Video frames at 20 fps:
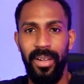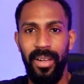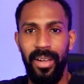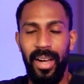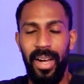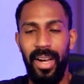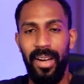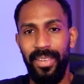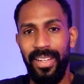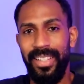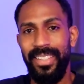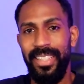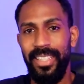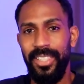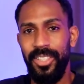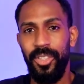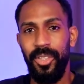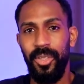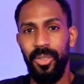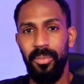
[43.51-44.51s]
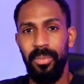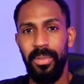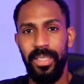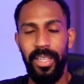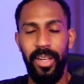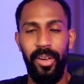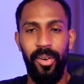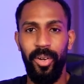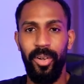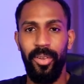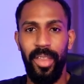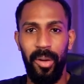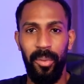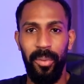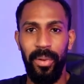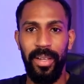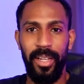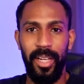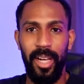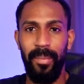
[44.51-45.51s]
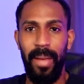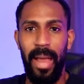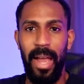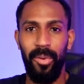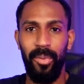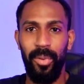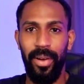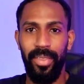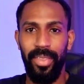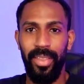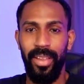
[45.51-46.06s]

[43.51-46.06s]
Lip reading: of additional material that we can come out with,